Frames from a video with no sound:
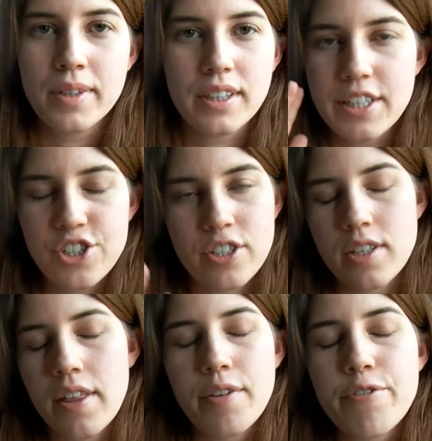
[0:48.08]
lesions
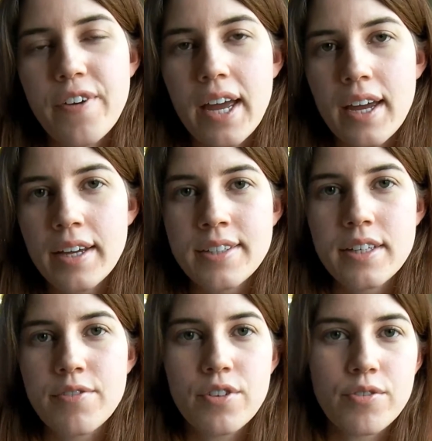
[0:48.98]
on the face,
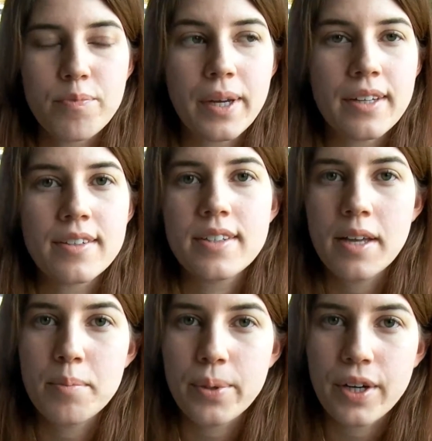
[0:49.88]
if you've been
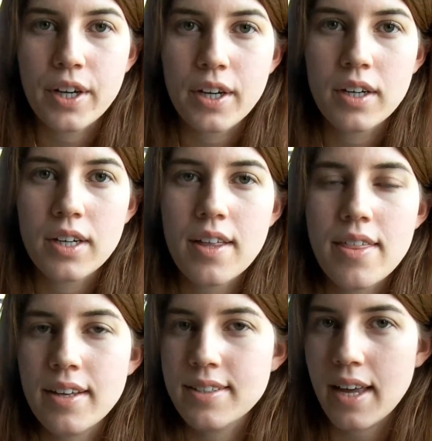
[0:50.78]
sunburned,
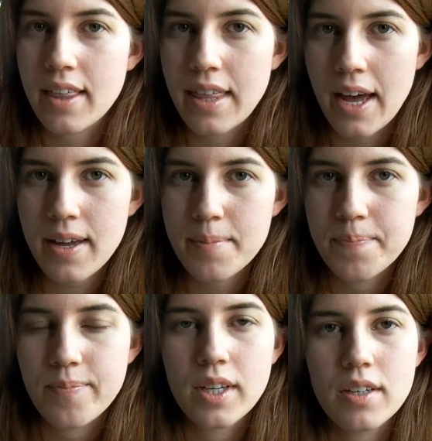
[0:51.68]
things like that,
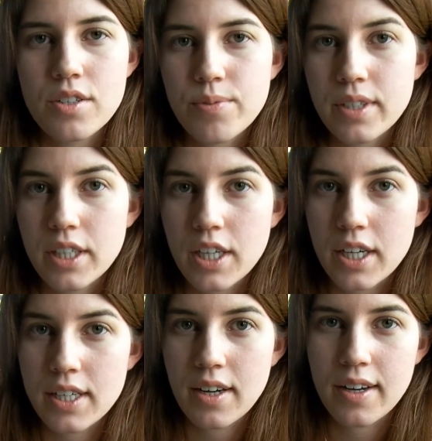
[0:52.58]
it's really
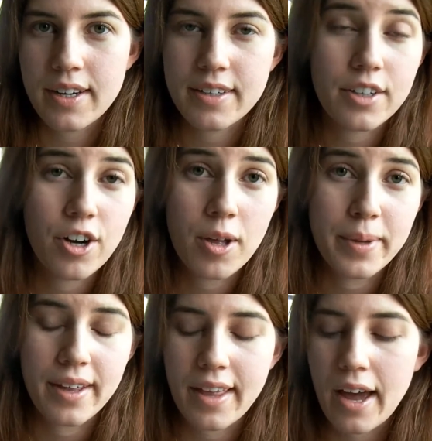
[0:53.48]
good at
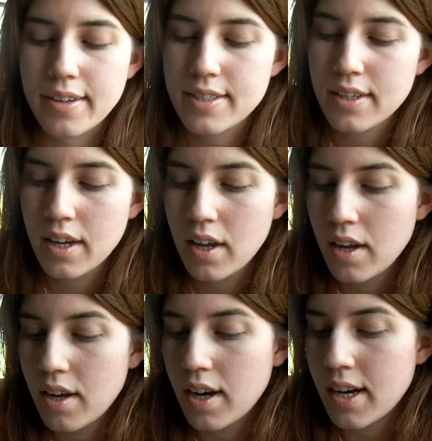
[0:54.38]
calming that.
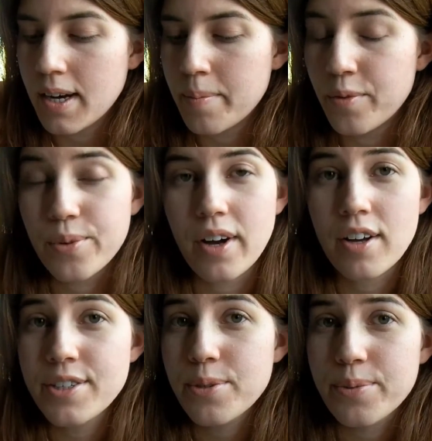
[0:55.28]

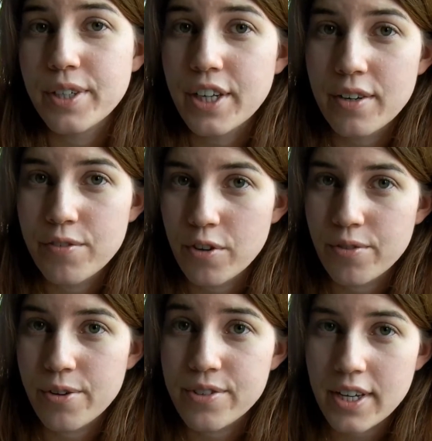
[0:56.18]
Also really good for
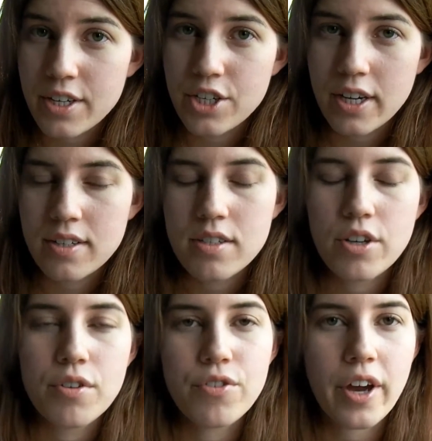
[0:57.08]
rosacea, so
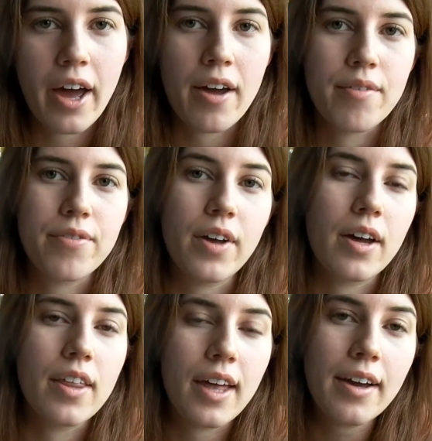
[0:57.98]
if you have
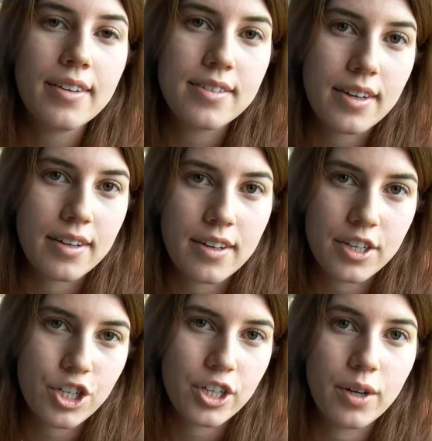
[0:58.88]
that skin
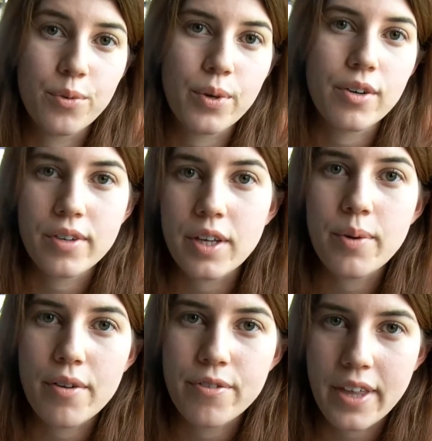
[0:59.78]
condition, it would work really
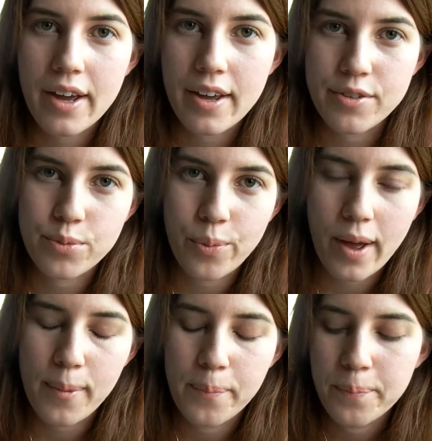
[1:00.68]
well for that as
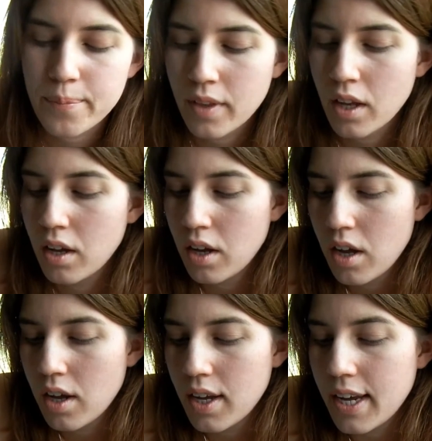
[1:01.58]
well.
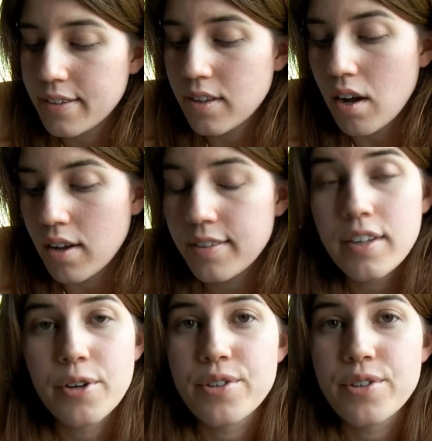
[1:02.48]
It's also